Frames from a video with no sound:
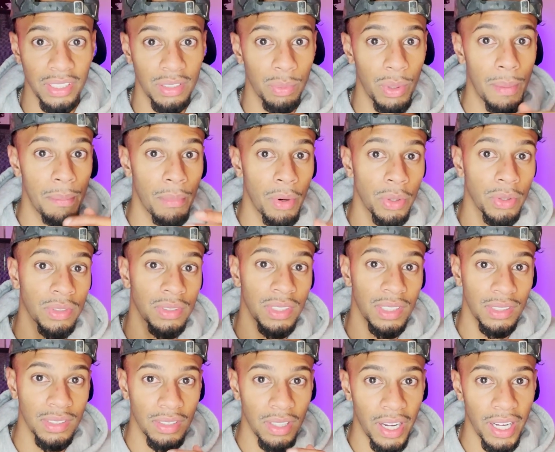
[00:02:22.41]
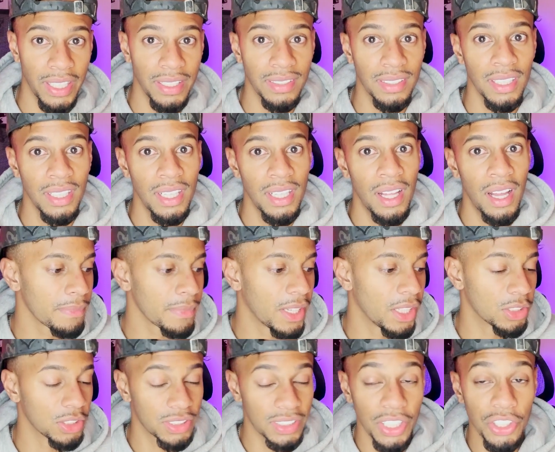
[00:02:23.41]
It's where most of these guys
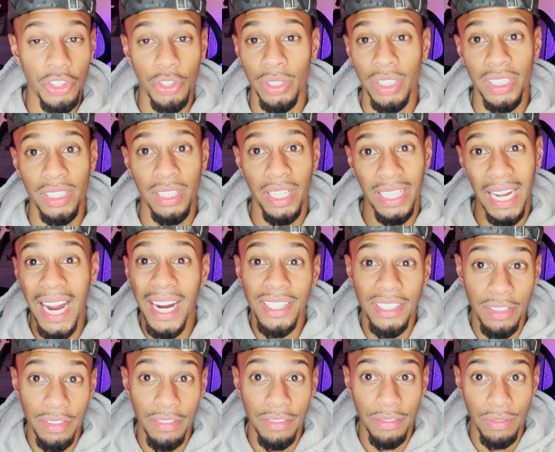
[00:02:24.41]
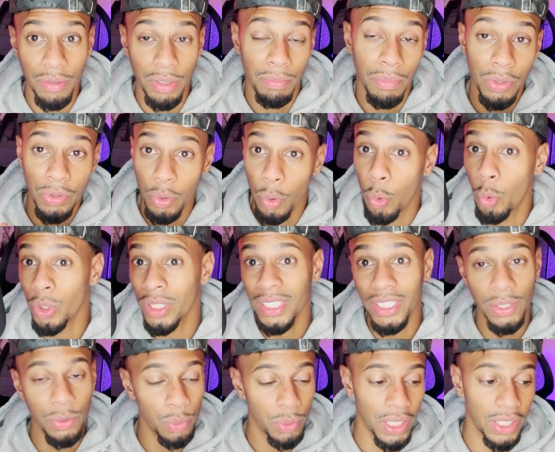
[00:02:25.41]
are essentially like active and most
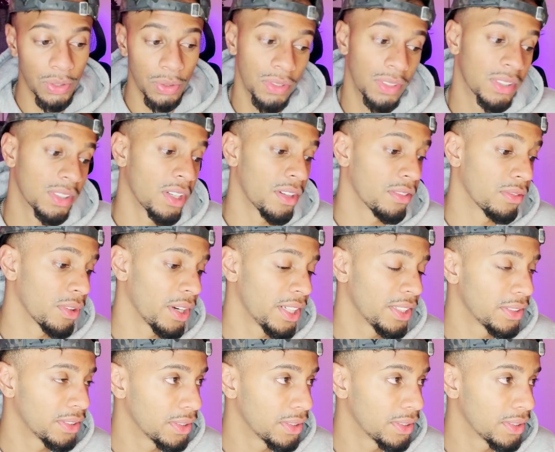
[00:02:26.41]
horny and all that good stuff, right?